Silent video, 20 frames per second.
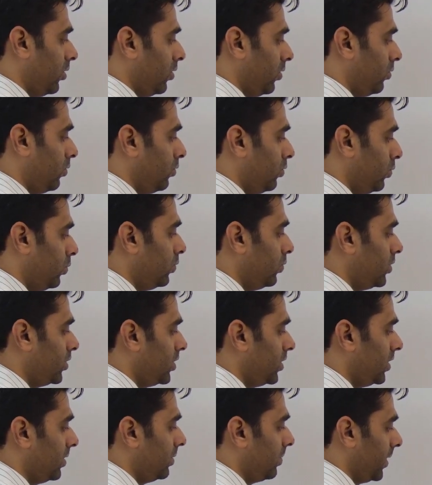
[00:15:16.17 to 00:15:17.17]

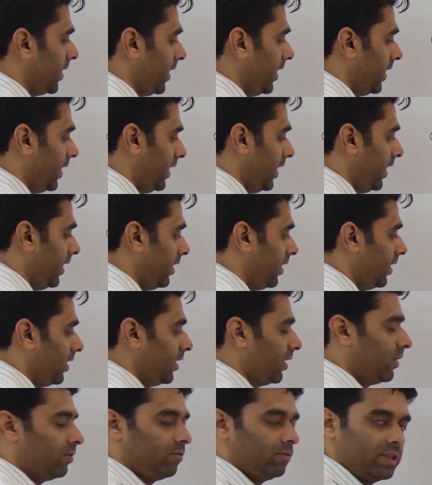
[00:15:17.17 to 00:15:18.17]
2g by 10,
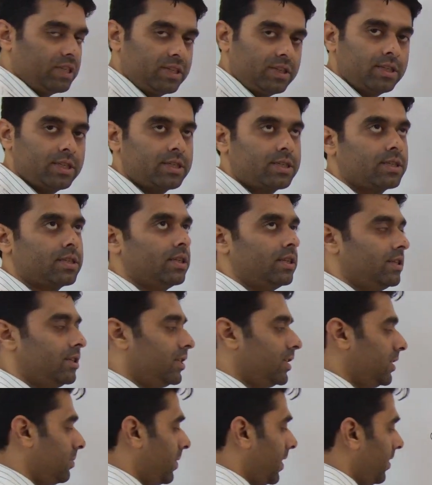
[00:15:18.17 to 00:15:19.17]
which is
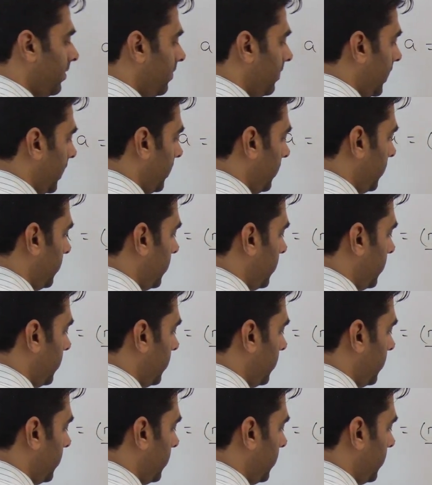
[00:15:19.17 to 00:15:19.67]
g by 5.